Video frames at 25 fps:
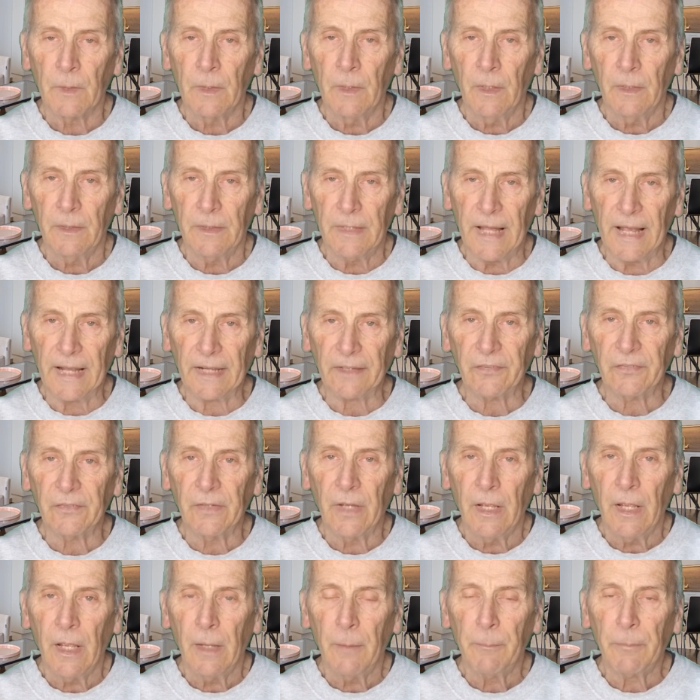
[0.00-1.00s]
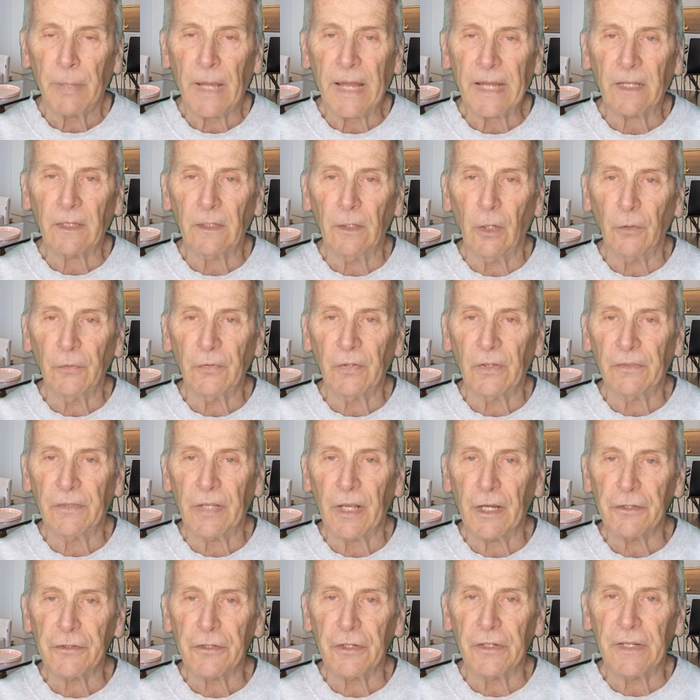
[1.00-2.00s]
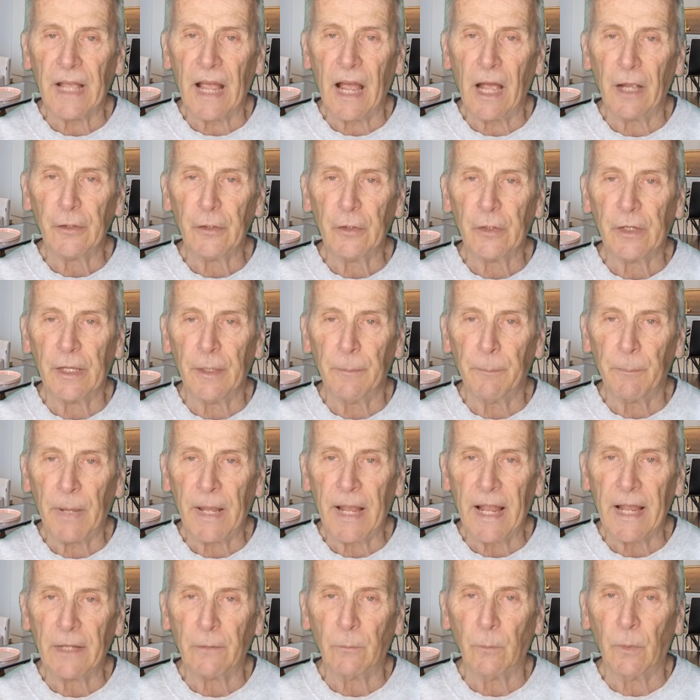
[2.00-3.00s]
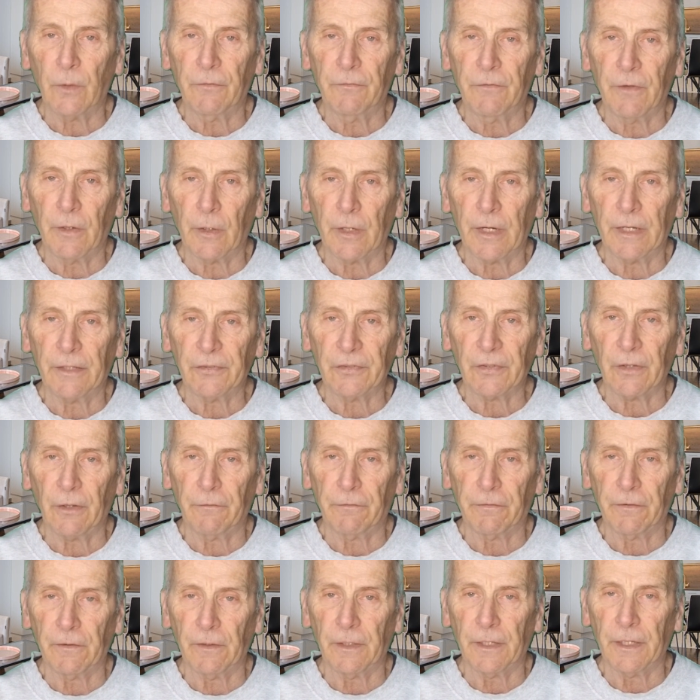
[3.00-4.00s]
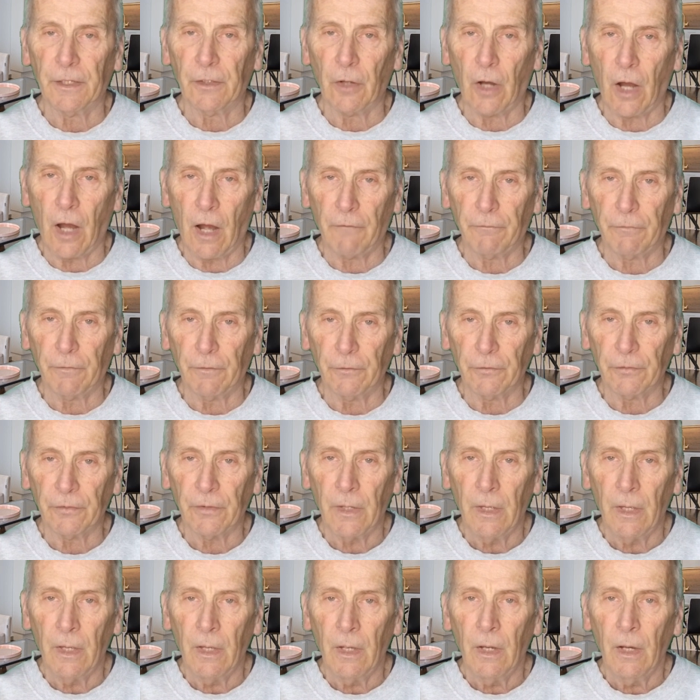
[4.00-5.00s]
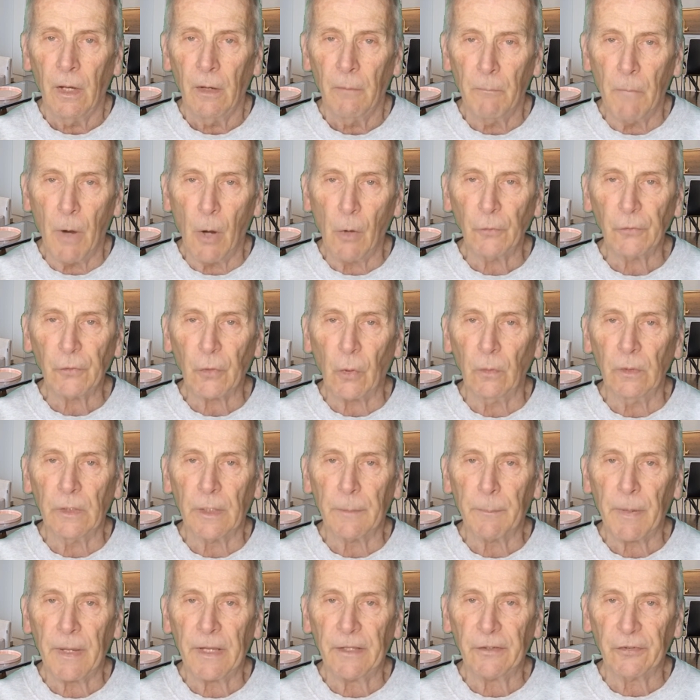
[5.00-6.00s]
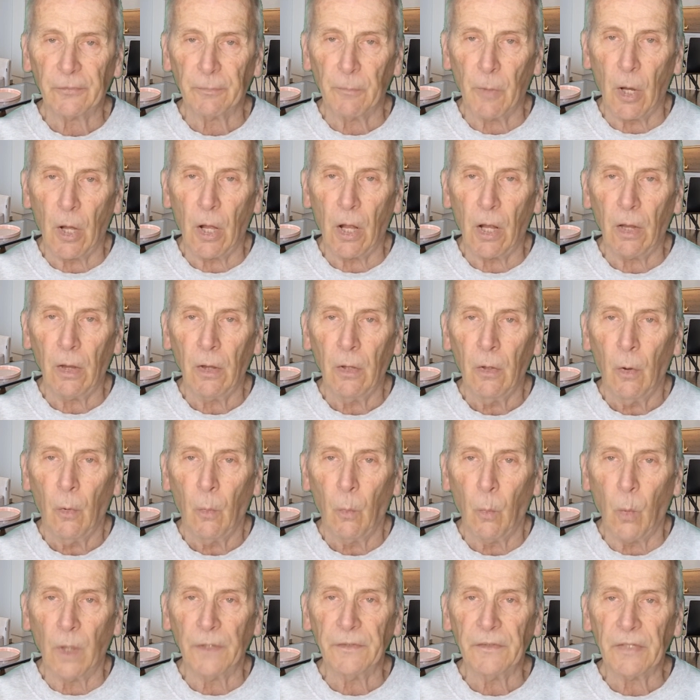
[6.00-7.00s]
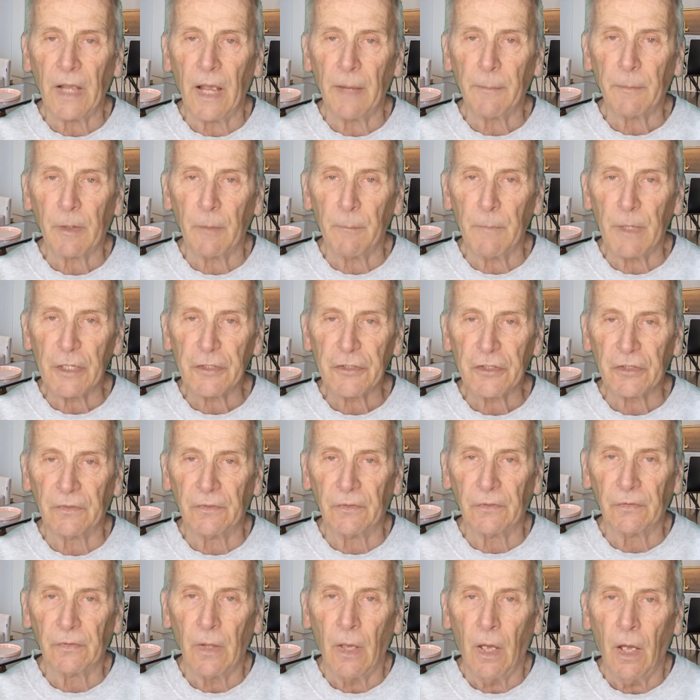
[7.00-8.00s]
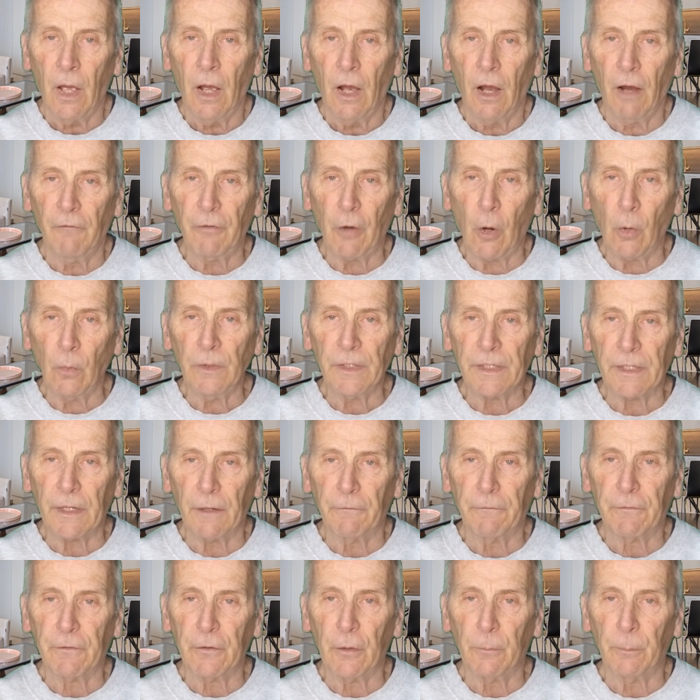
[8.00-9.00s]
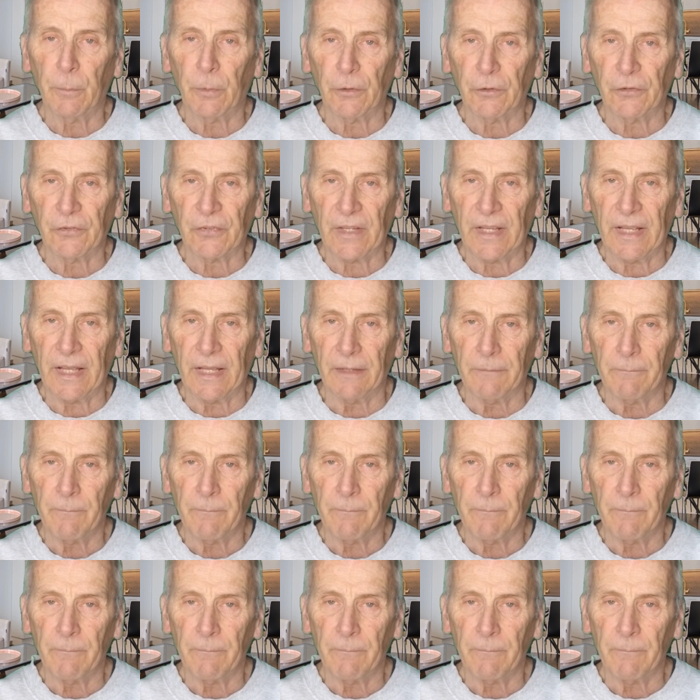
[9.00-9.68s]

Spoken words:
Next, pay close attention to how you get paid with various affiliate offers. Most only pay small, one-time commissions of only a few %.